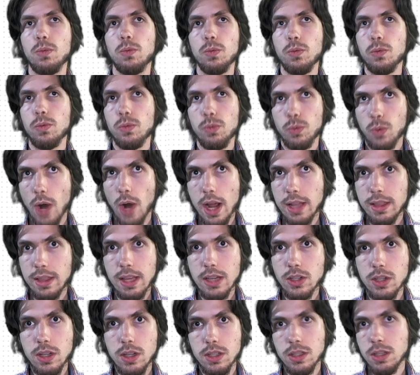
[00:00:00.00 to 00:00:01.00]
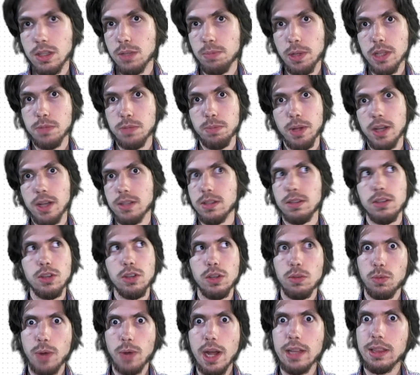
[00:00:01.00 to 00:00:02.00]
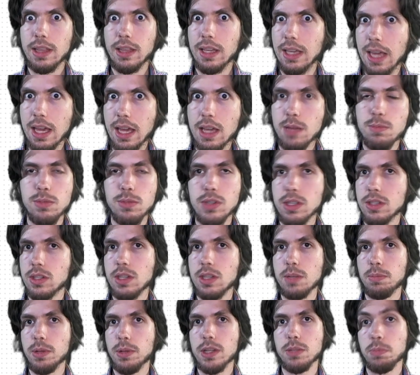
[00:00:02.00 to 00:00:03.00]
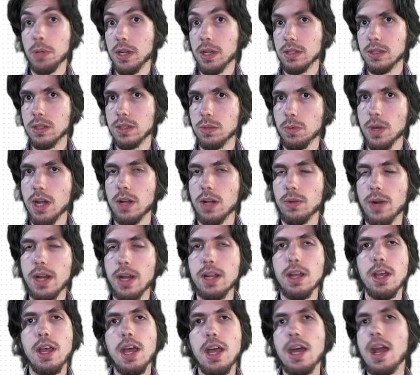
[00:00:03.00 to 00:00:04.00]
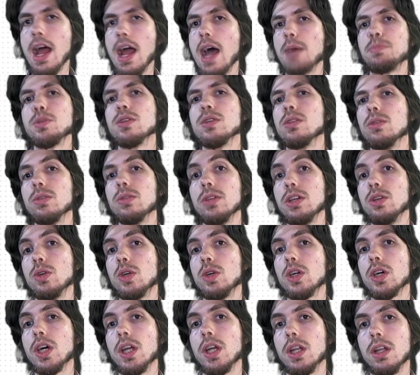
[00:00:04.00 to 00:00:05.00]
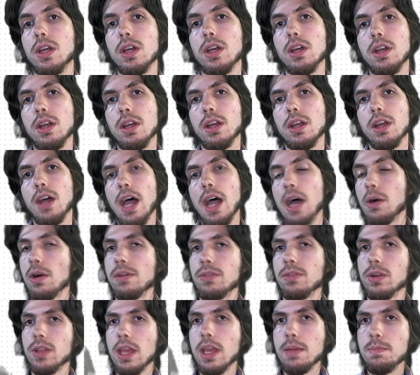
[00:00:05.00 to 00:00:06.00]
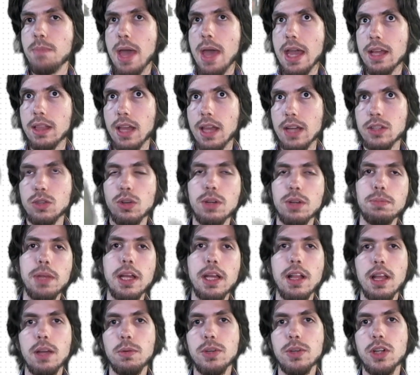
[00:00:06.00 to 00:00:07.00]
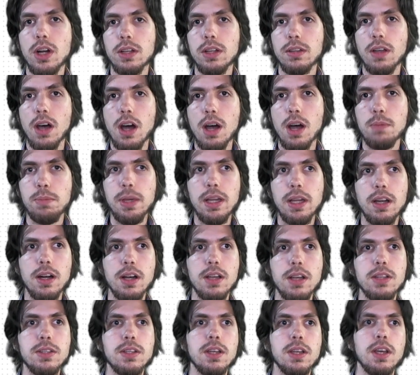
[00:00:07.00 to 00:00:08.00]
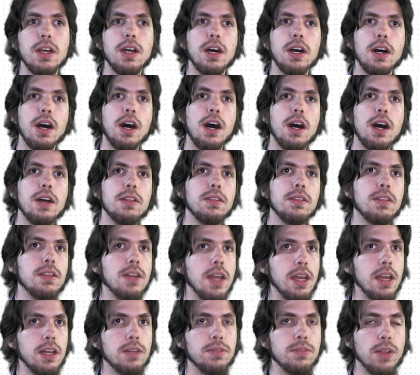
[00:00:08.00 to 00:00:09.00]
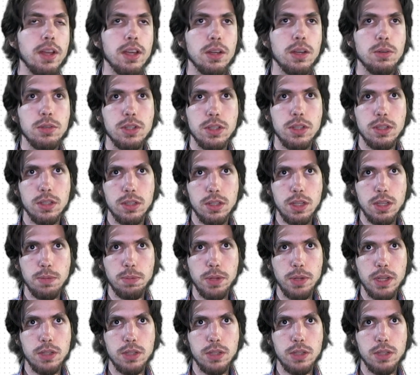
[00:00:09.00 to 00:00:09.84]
write the engine in C++, then you could write the games in C++ as well, right? And absolutely you could. However, they make that scripting language on top because the native language, the C++,